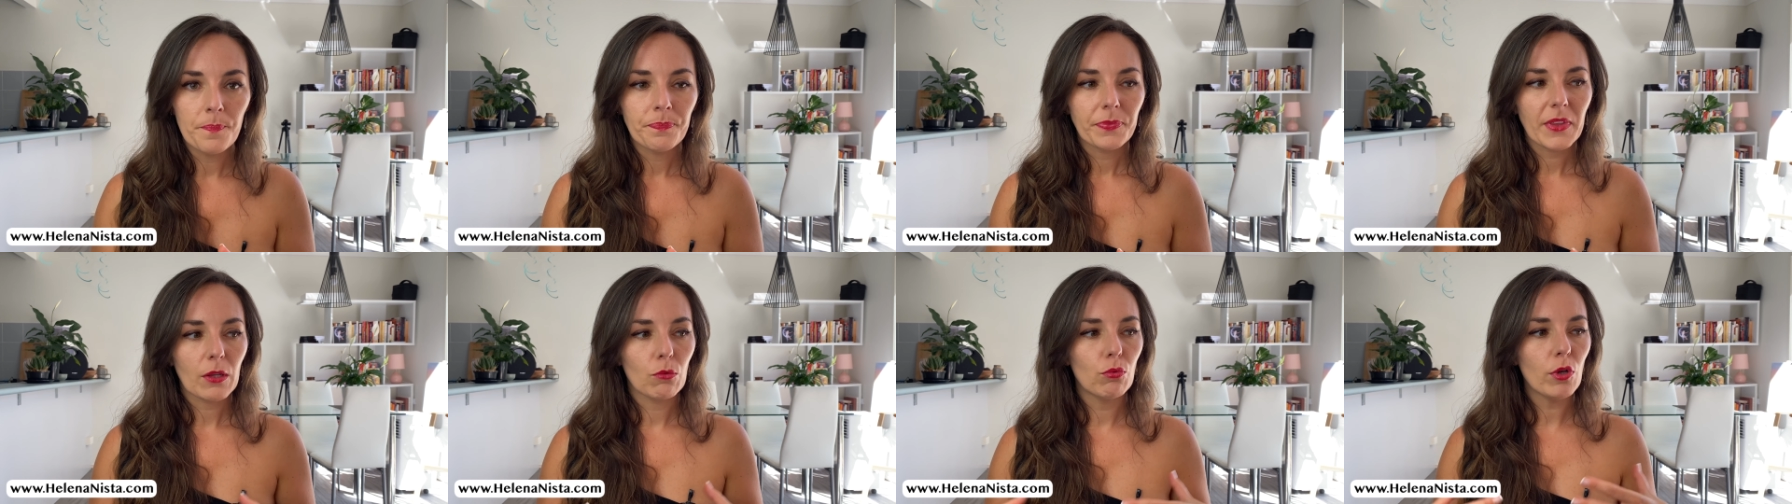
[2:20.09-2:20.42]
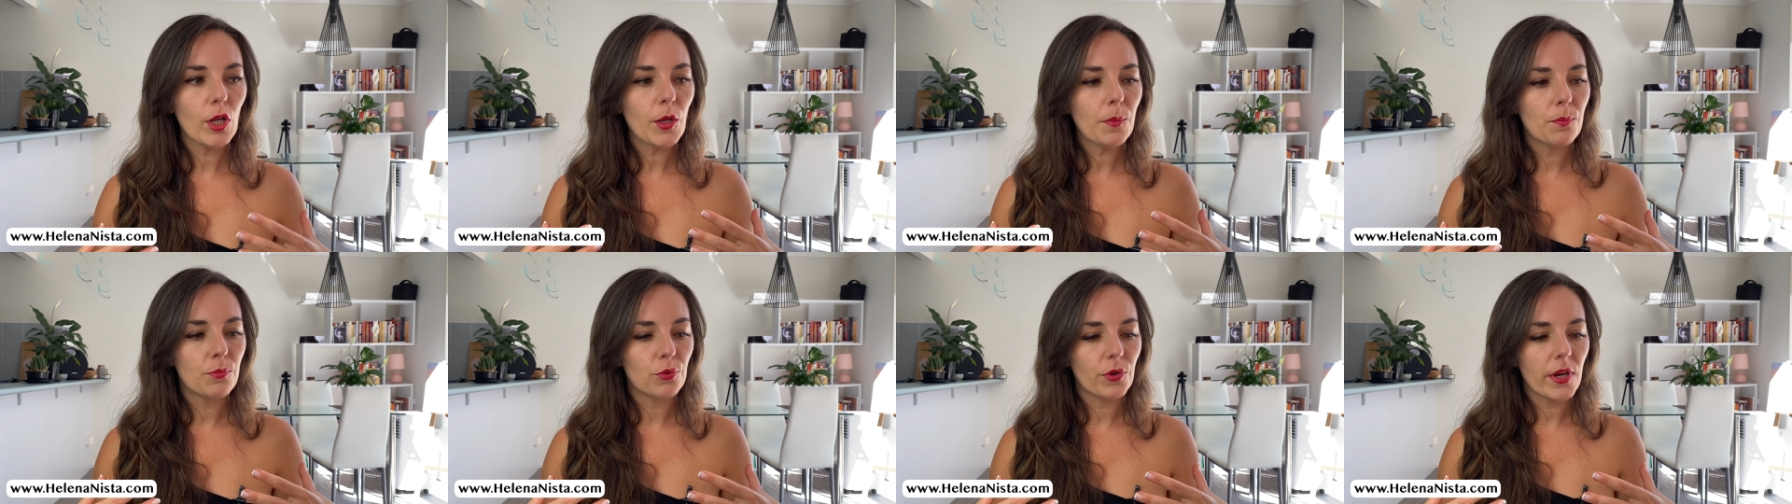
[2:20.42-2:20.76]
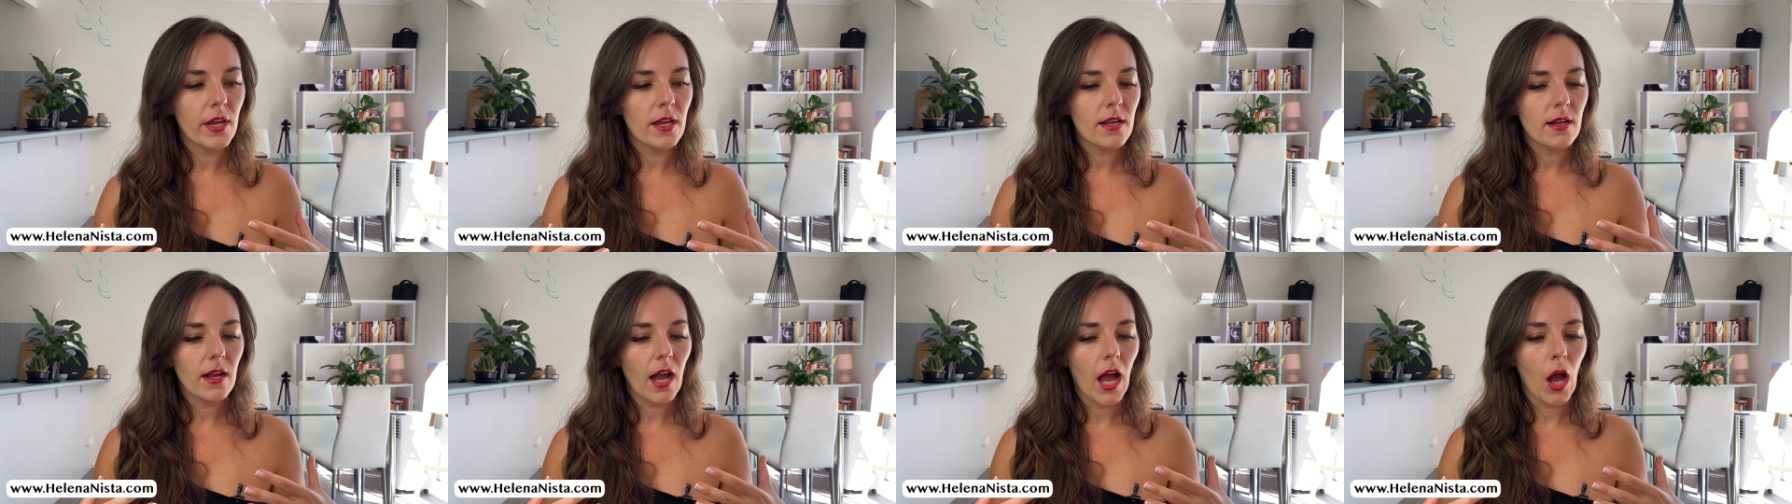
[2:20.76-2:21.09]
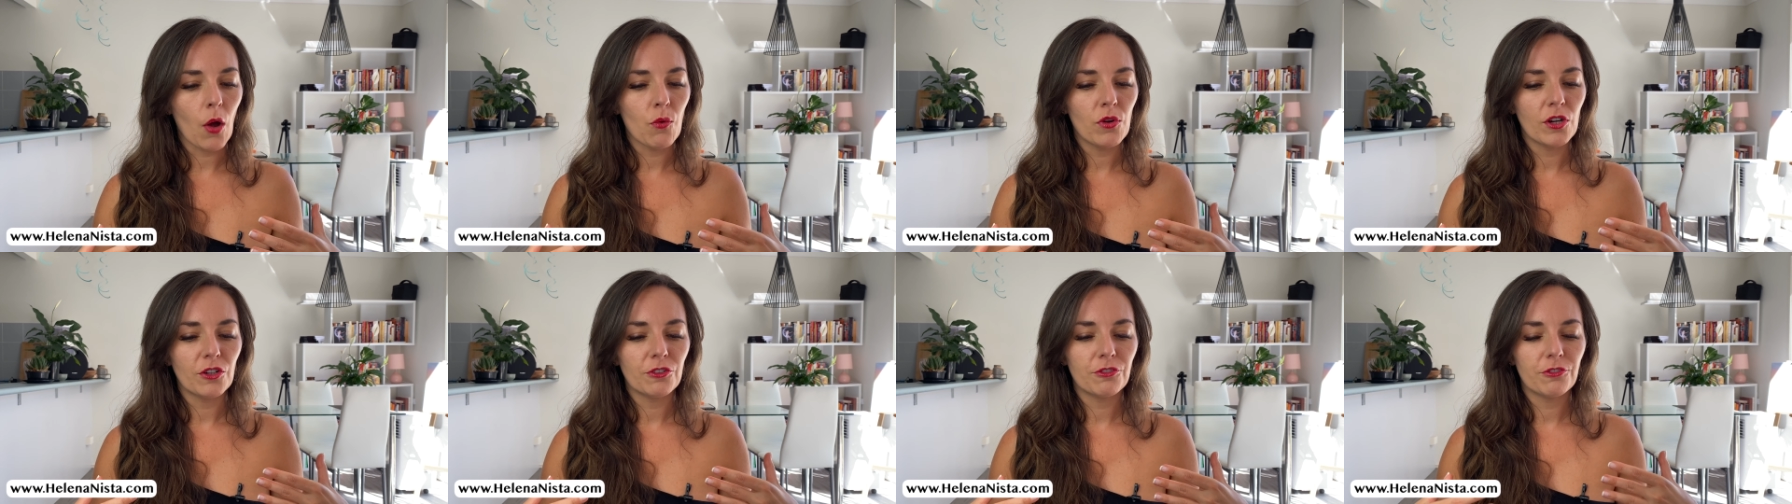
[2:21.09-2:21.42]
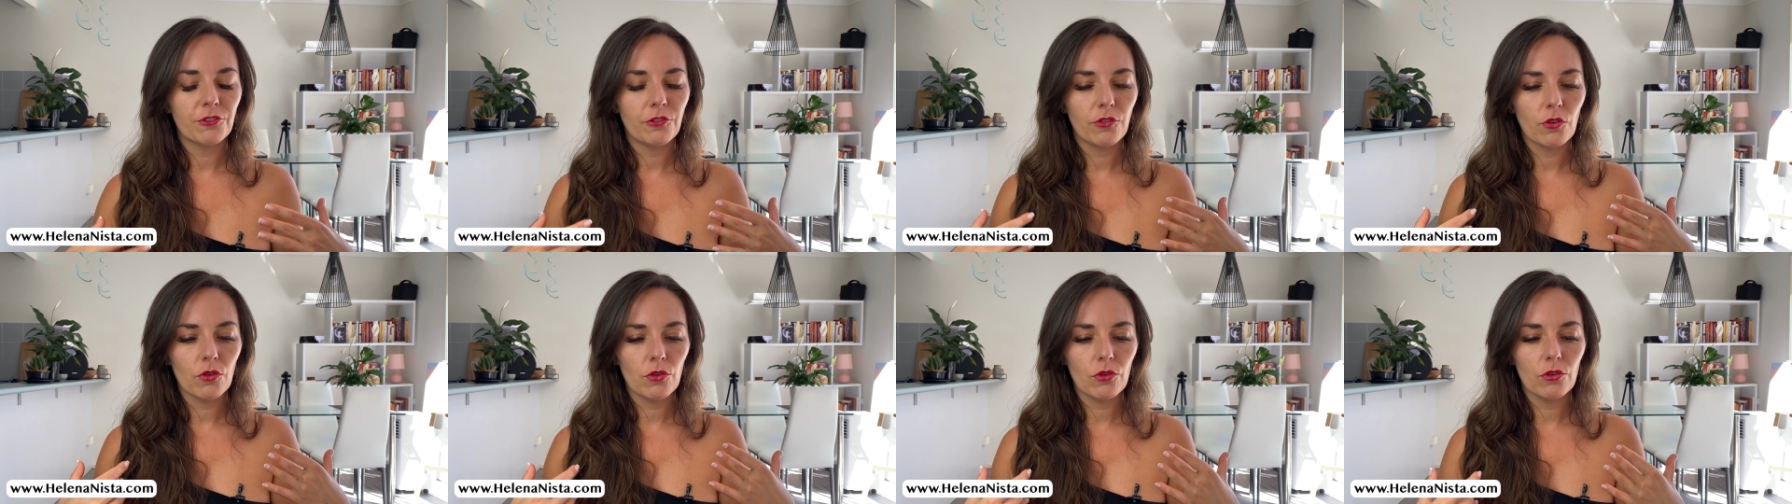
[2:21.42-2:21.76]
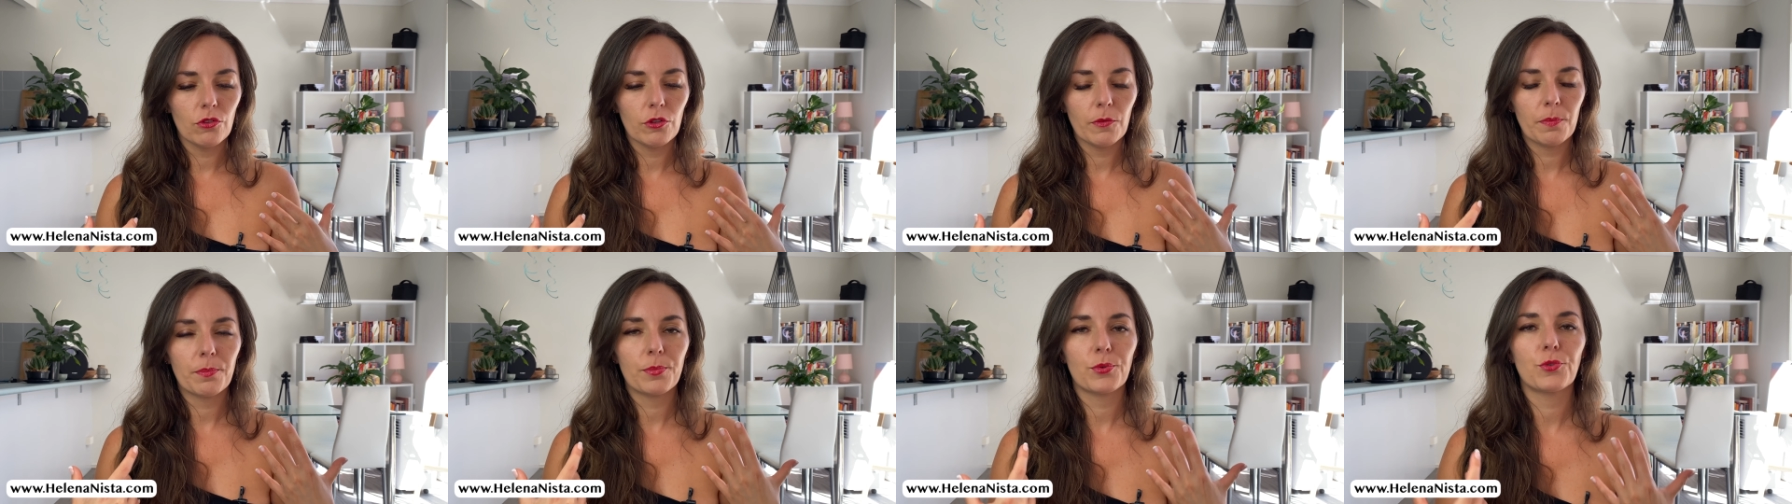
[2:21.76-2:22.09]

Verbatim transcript: we bring our full